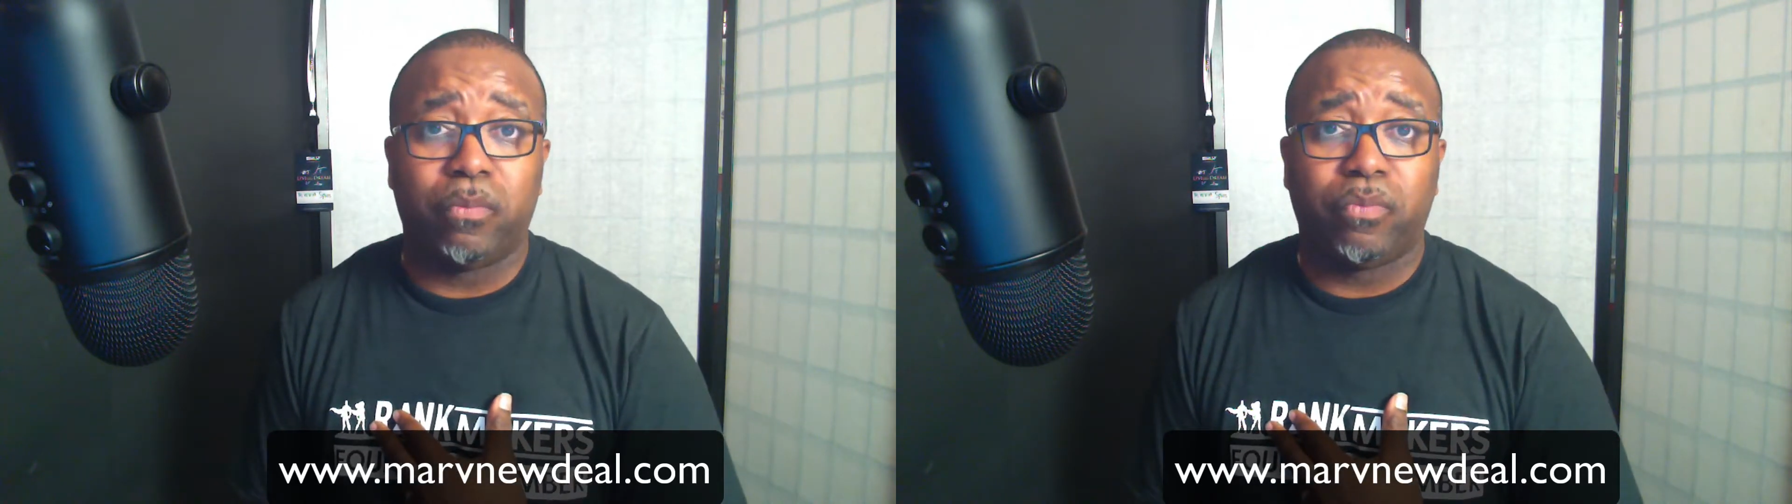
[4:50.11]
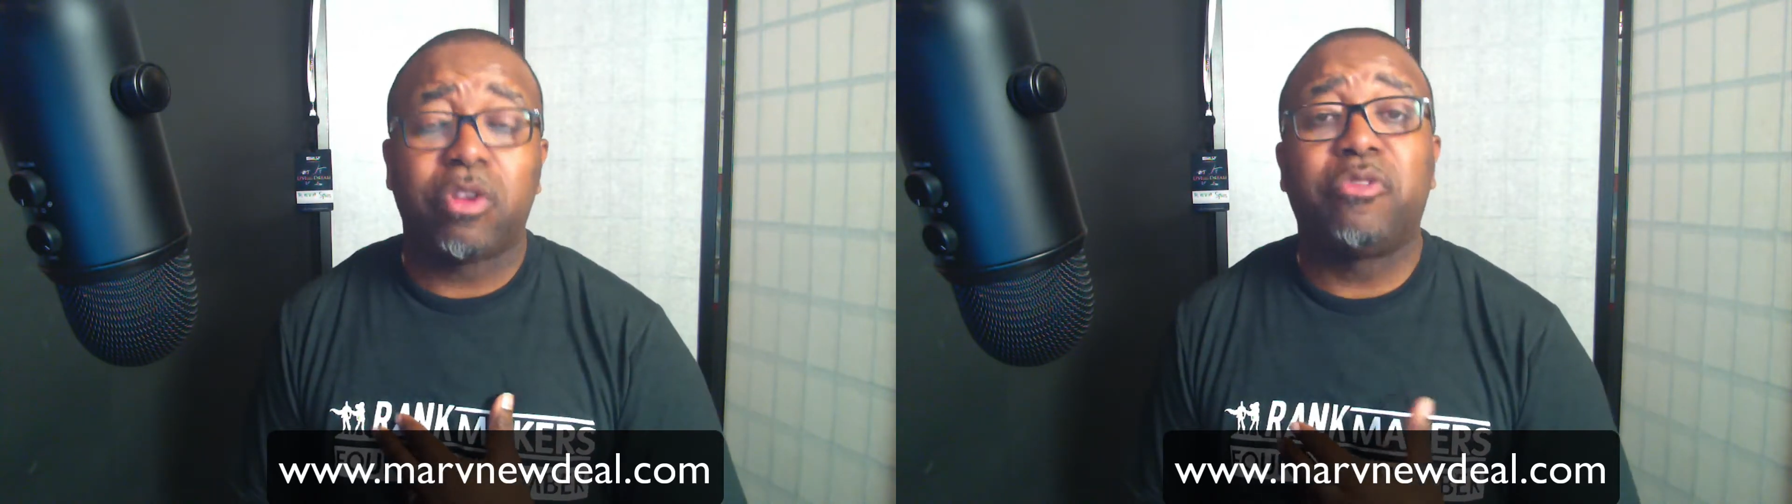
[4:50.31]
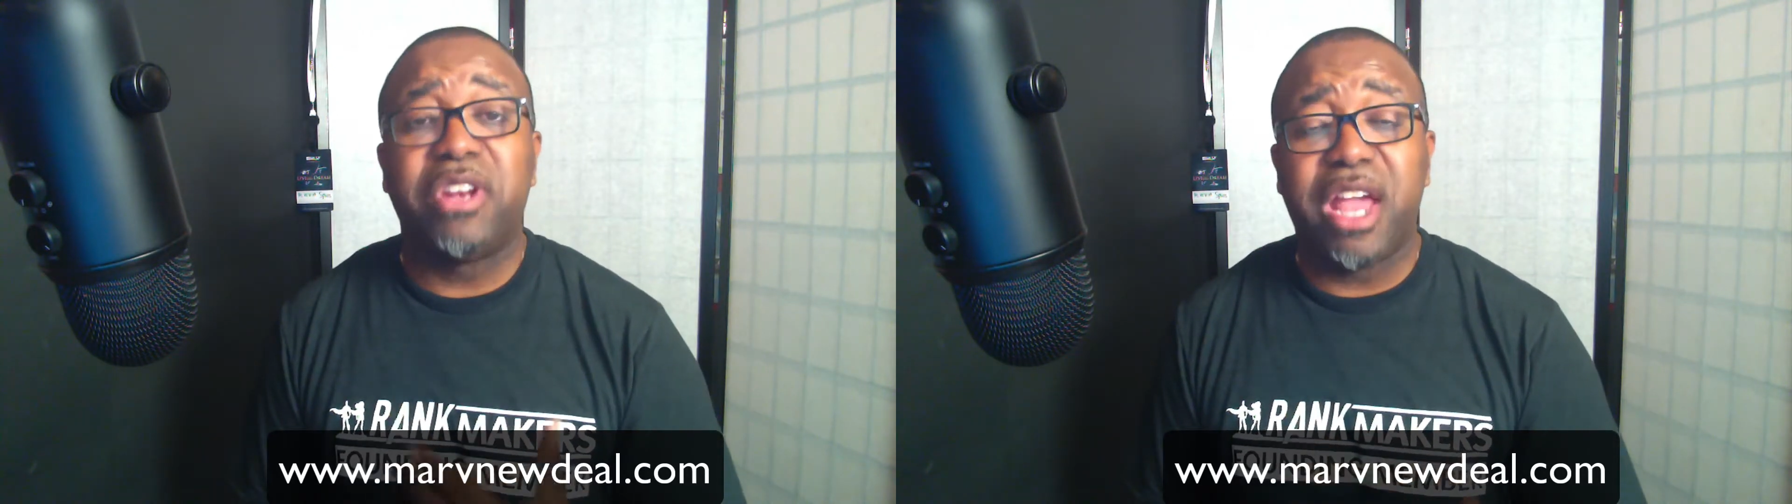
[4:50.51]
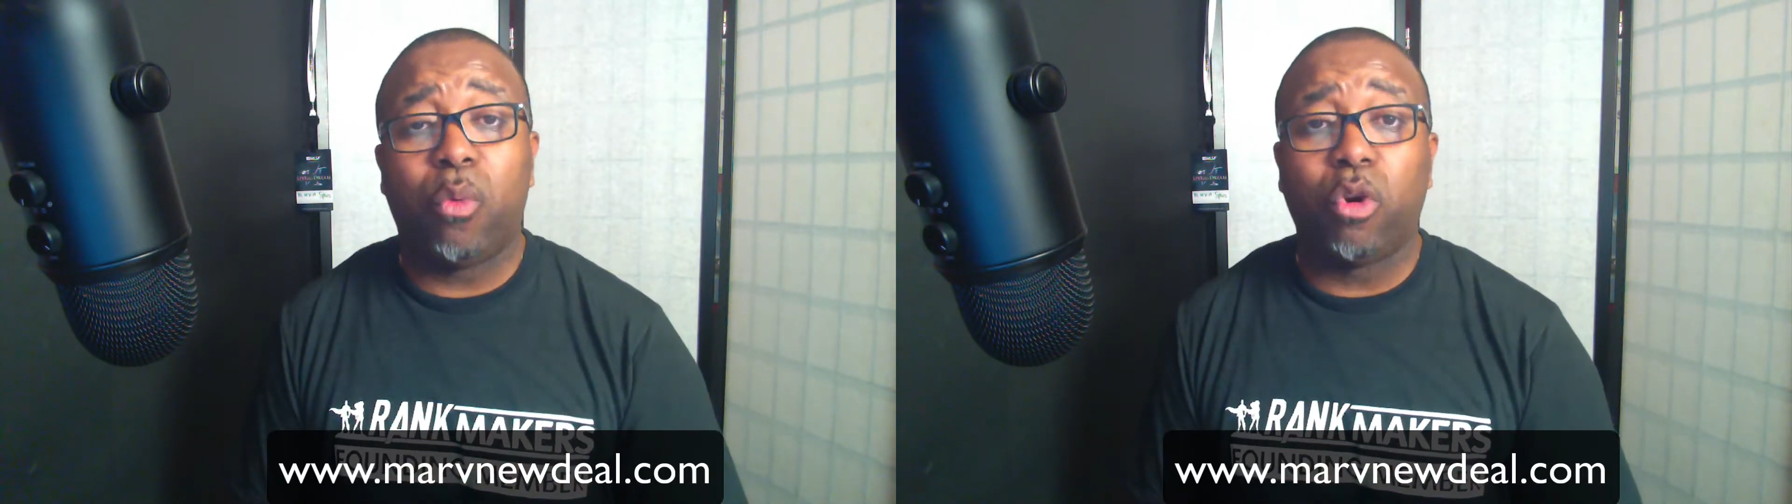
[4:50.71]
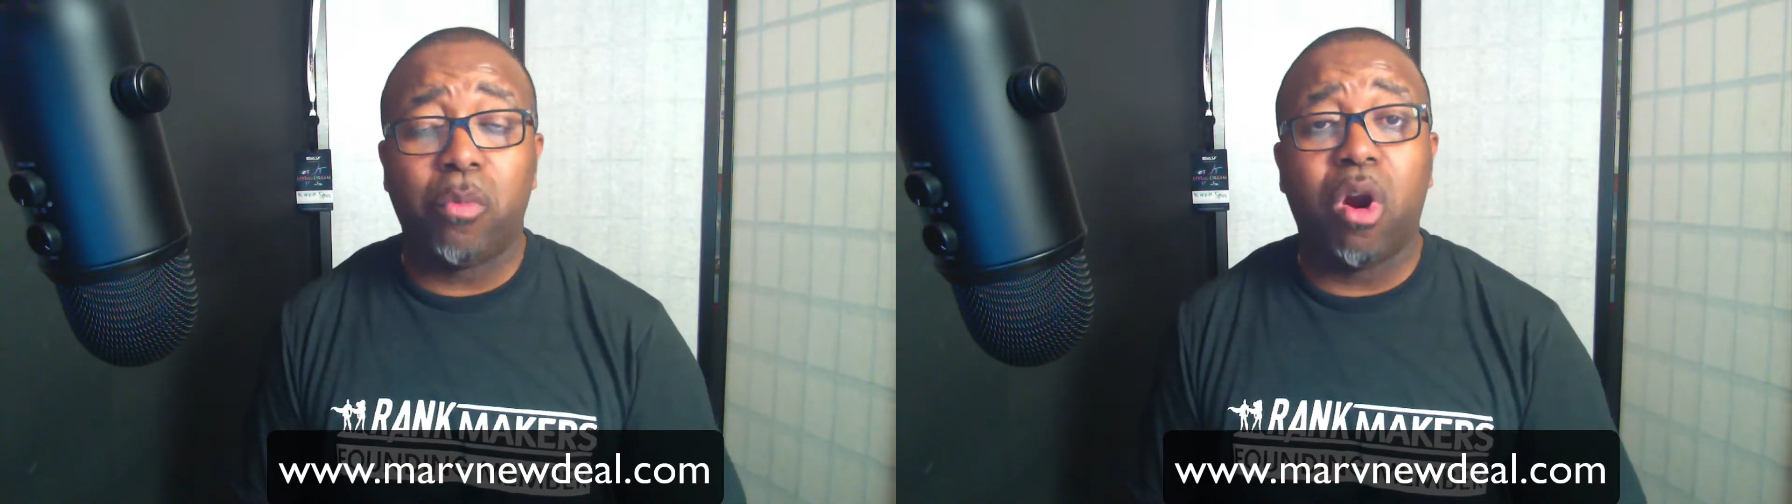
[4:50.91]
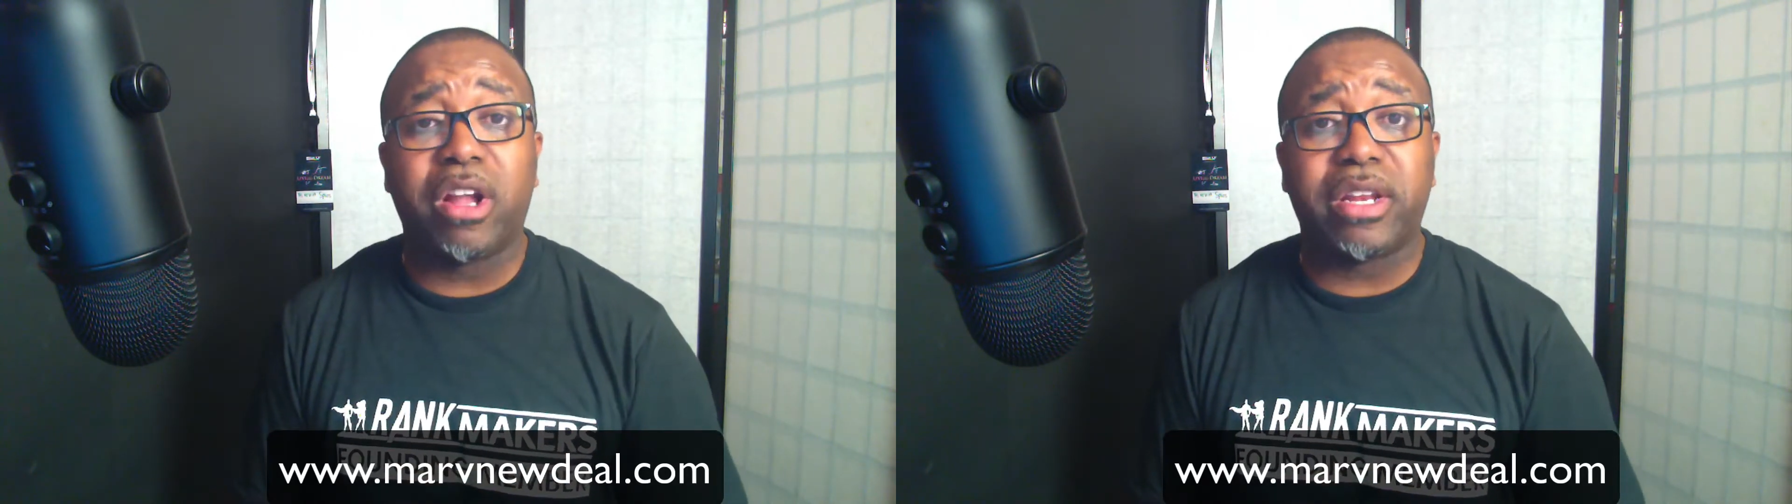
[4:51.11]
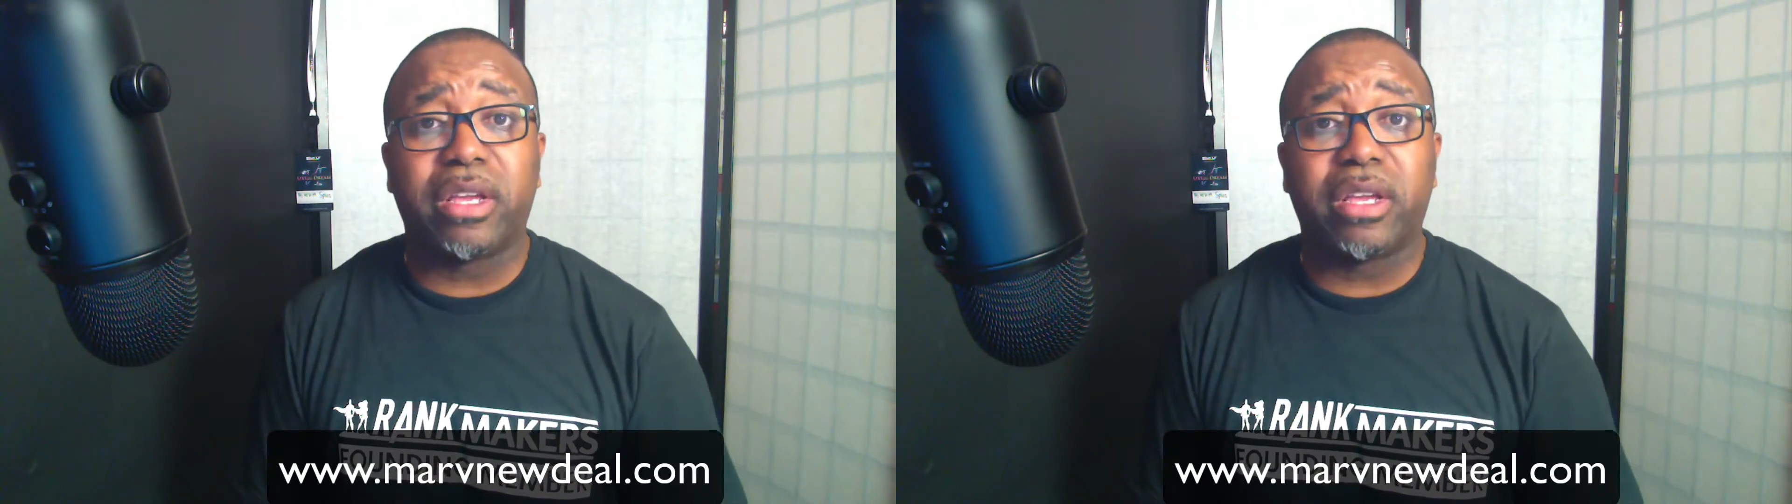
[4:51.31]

for network marketing.